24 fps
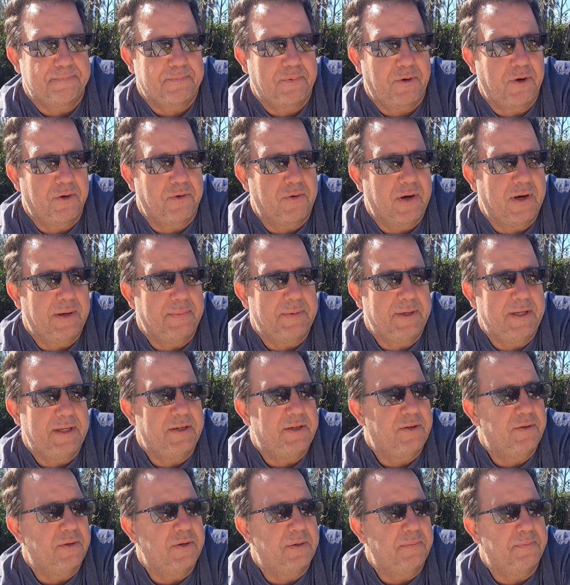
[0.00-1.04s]
programmed
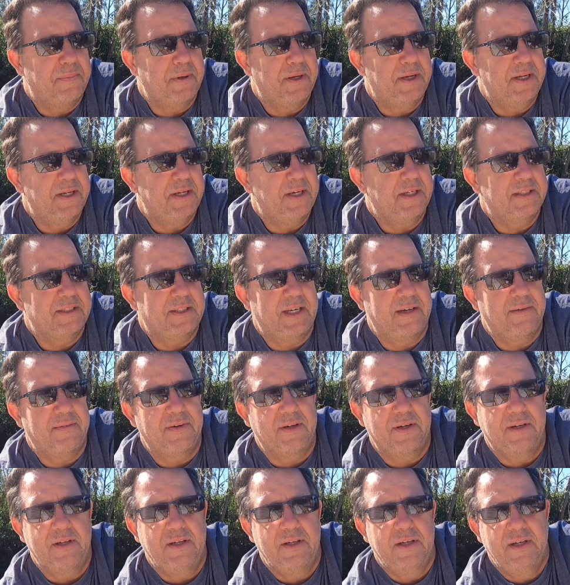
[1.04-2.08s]
into it, but it does have
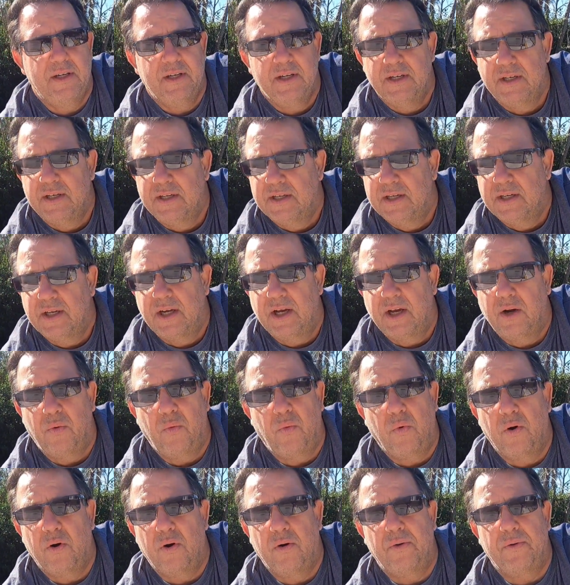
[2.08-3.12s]
a
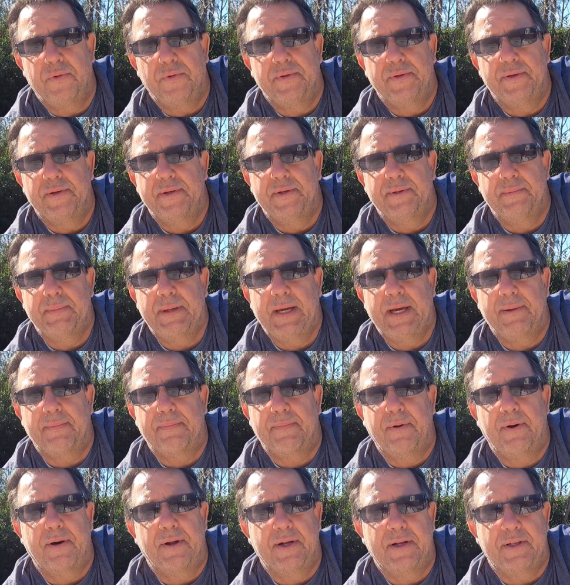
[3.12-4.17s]
world
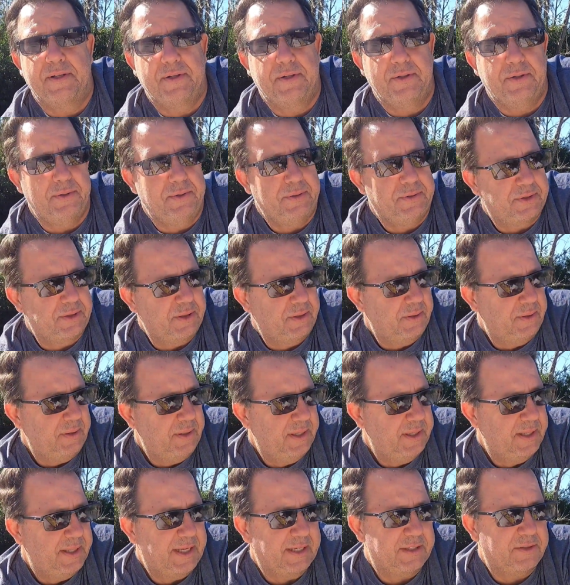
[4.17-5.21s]
map on it too, so
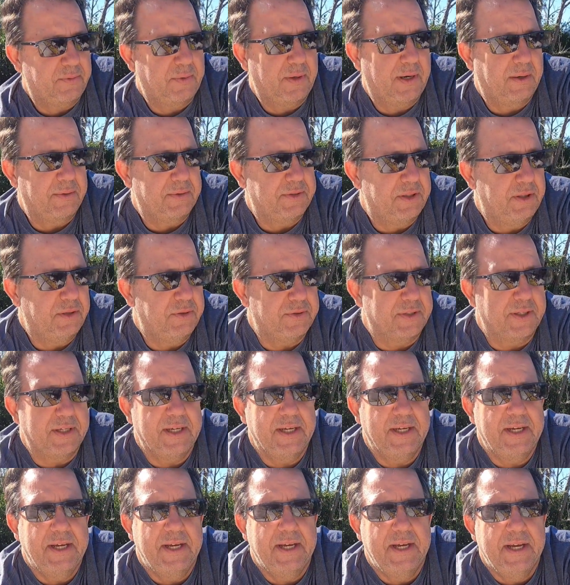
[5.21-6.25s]
that's what I was using.
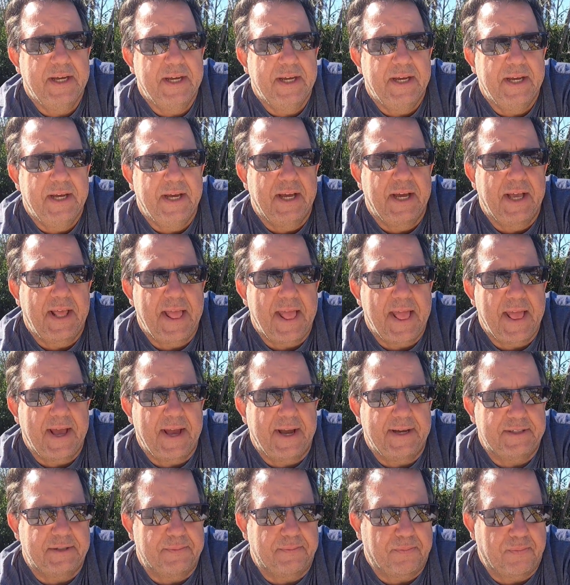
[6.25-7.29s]

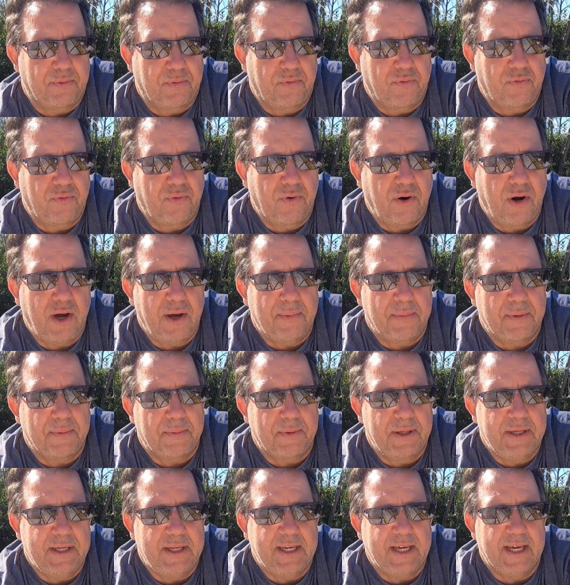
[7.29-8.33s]
I should
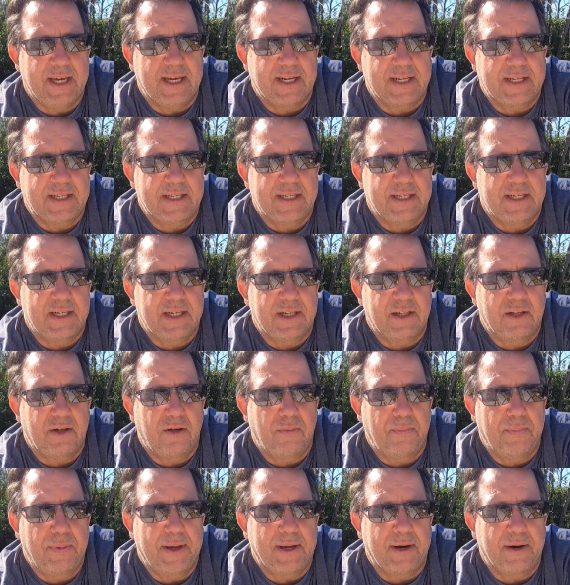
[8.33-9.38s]
probably get a
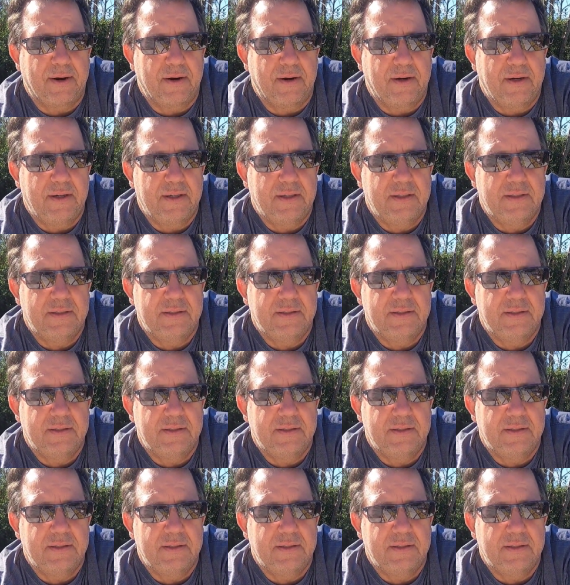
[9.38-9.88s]
little better